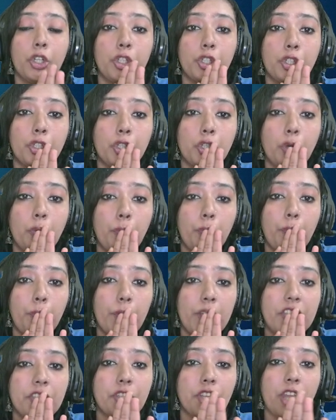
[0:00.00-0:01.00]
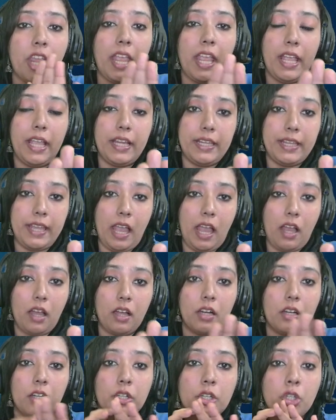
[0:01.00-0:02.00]
to which area,
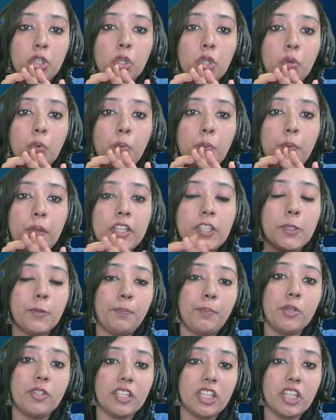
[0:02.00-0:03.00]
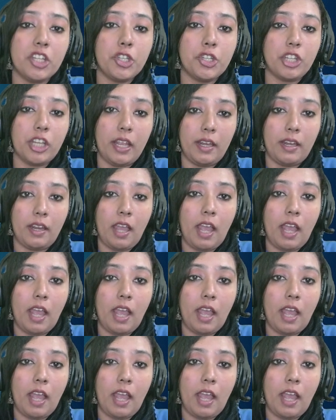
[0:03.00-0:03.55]
to which position